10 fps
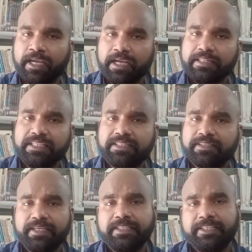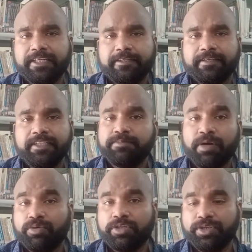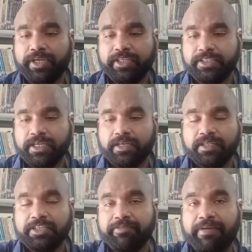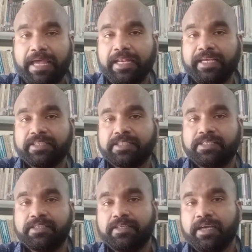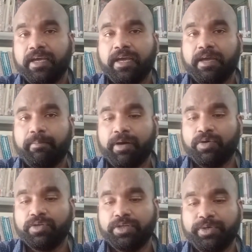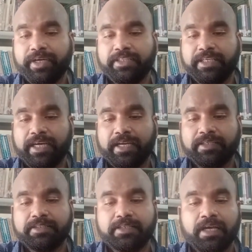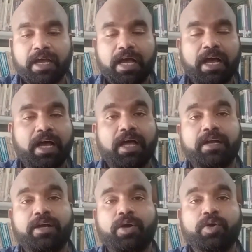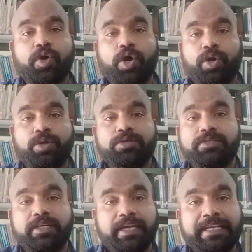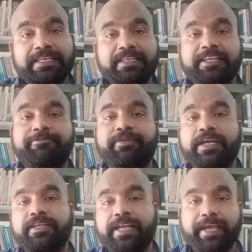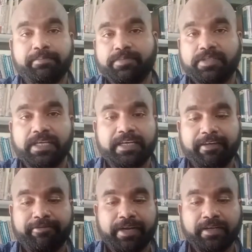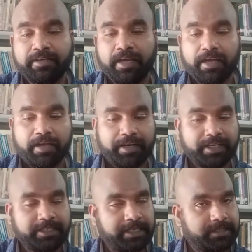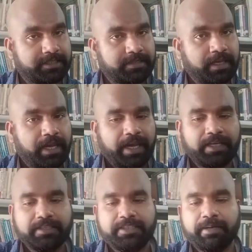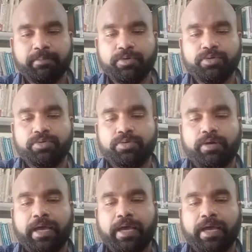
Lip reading: this region, this mountain region, the Shivaliks mountain regions are called in different names in different regions. In Jammu